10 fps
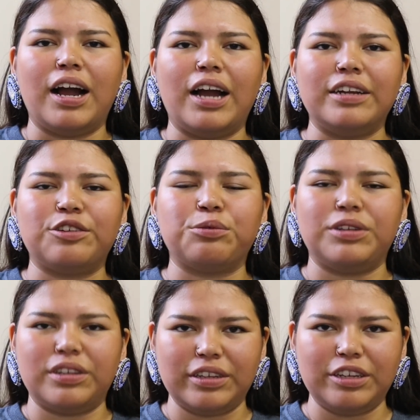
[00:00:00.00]
I just
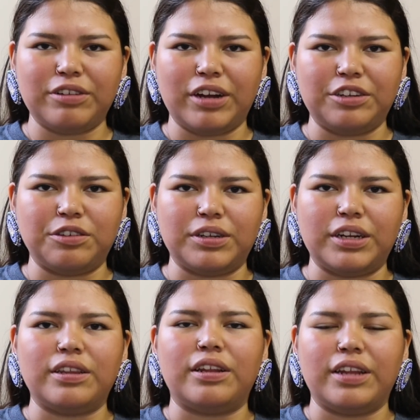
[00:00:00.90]
recently
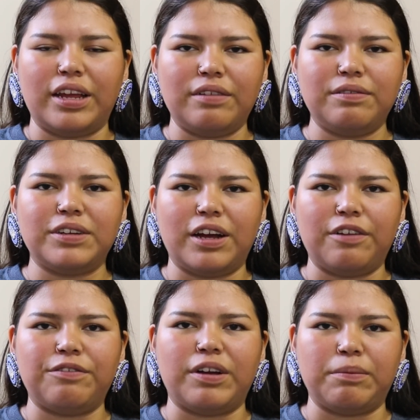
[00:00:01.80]
graduated the Native
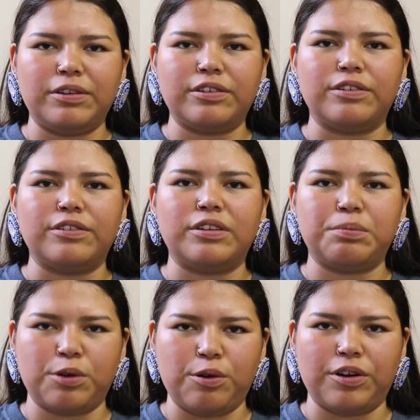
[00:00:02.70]
Child Family Services
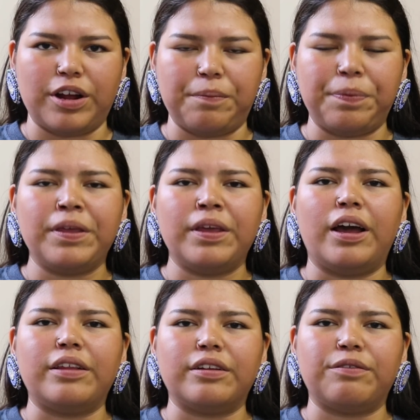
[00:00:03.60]
program
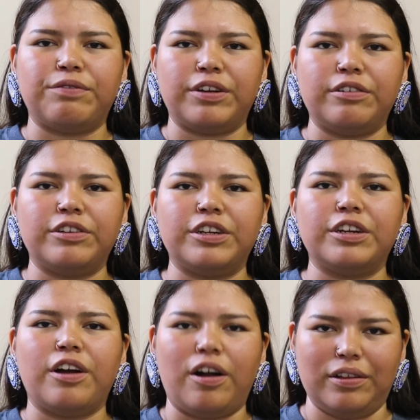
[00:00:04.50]
at the Confederation
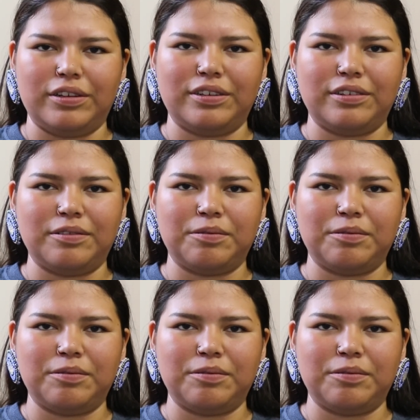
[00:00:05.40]
College.